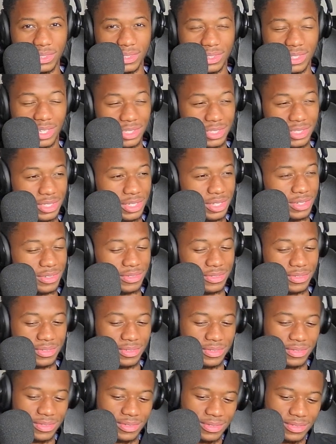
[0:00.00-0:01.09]
That's tough.
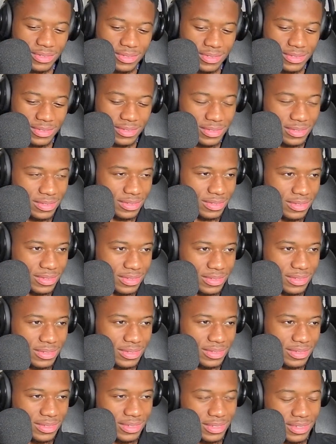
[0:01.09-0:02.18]

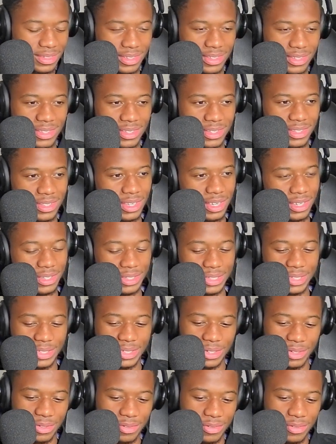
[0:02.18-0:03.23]
That is tough.